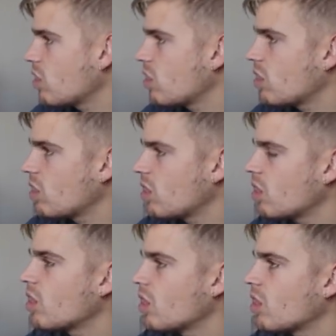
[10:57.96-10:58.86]

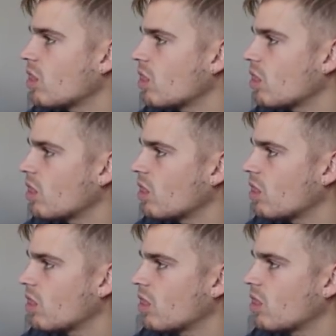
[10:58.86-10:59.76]

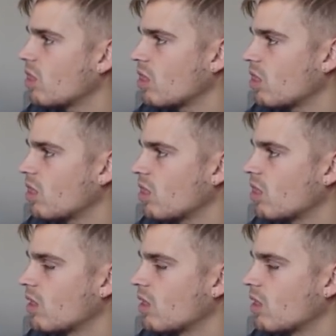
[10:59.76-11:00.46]
No words are spoken by the person on screen.